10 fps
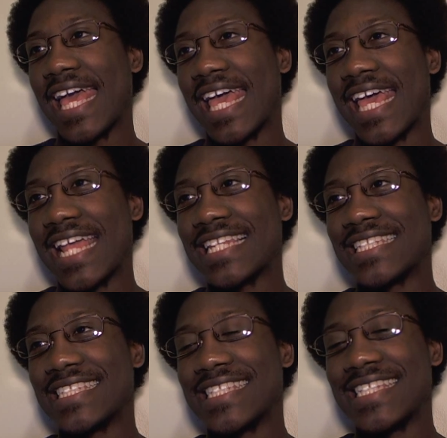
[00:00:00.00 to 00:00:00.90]

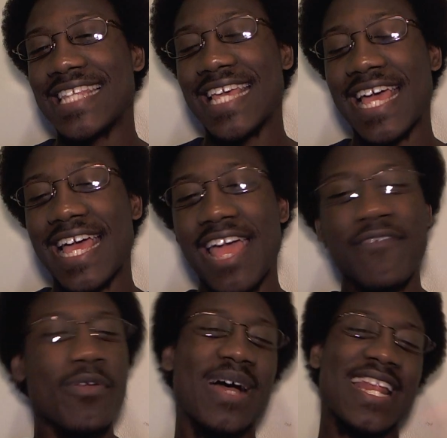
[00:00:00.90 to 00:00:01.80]
And
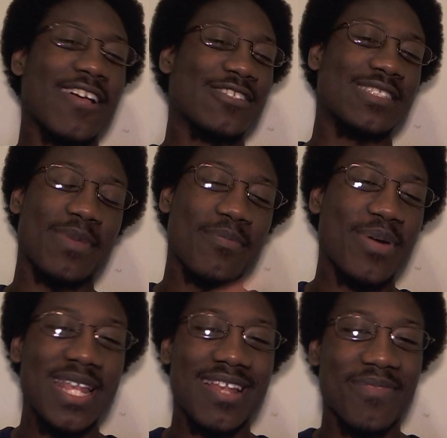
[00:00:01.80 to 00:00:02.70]
everybody else has been
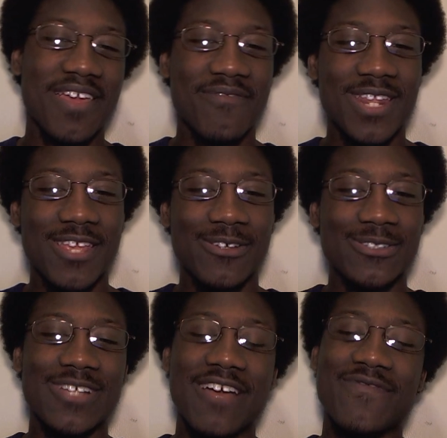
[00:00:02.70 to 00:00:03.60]
putting up their
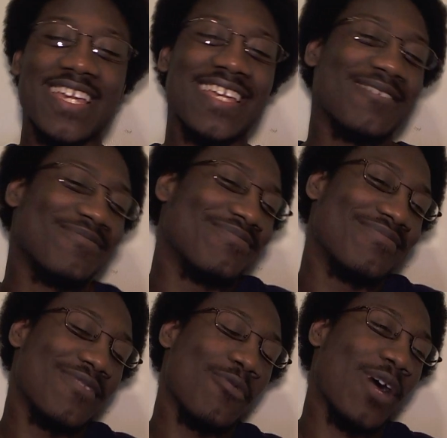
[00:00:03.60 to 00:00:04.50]
videos, so I figured,
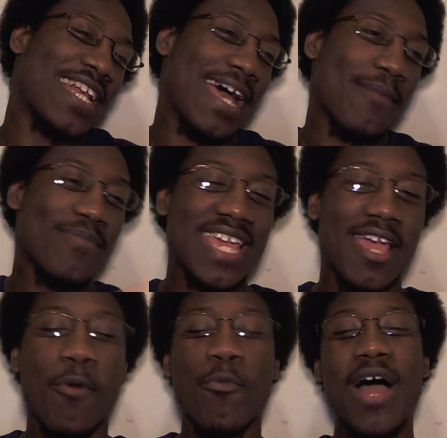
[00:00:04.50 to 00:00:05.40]
why not me?
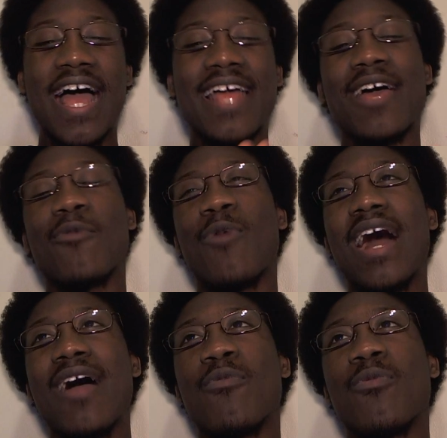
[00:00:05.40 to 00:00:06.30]
And why,
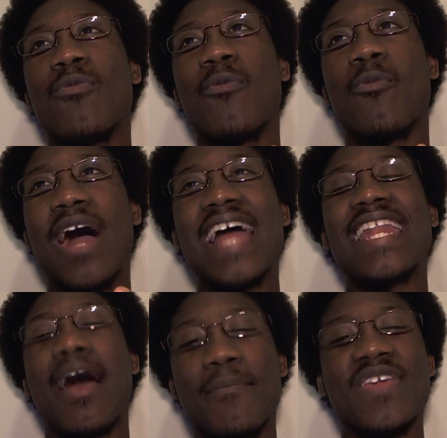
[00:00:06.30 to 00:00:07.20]
why, why
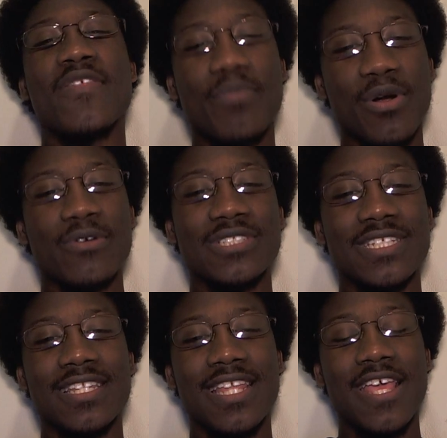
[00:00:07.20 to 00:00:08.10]
not be the
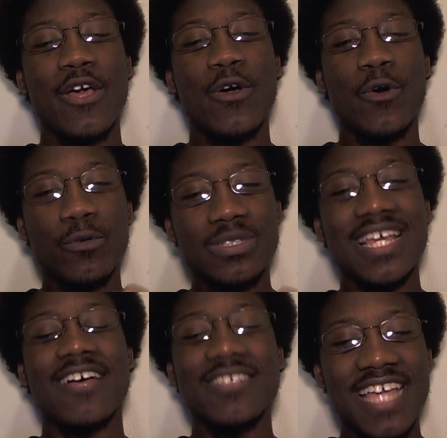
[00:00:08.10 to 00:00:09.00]
person who
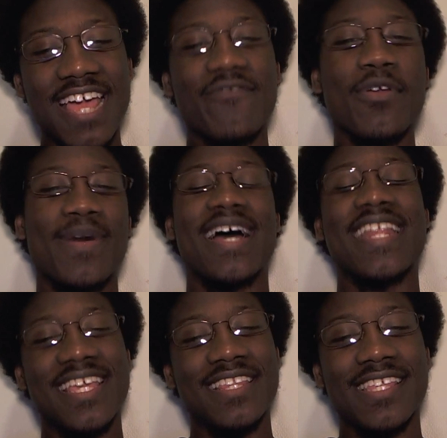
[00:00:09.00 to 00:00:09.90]
tells
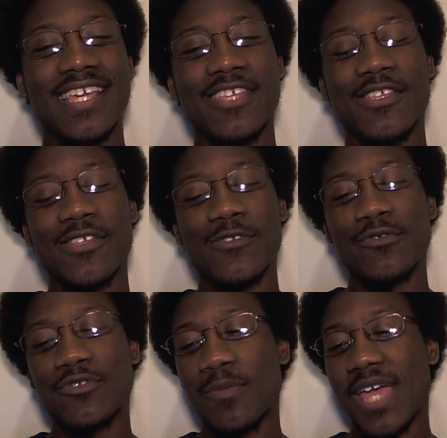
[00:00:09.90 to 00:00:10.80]
everybody in the
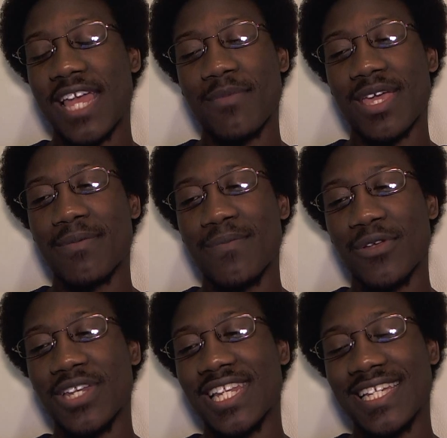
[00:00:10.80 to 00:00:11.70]
YouTube anime
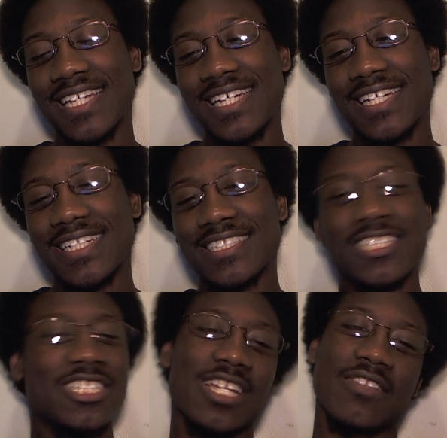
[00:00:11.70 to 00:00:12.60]
community to
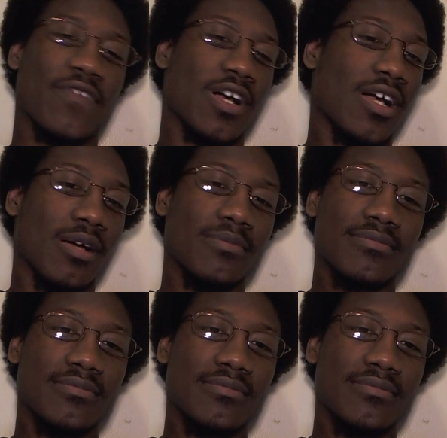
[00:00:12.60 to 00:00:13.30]
just shut the fuck up?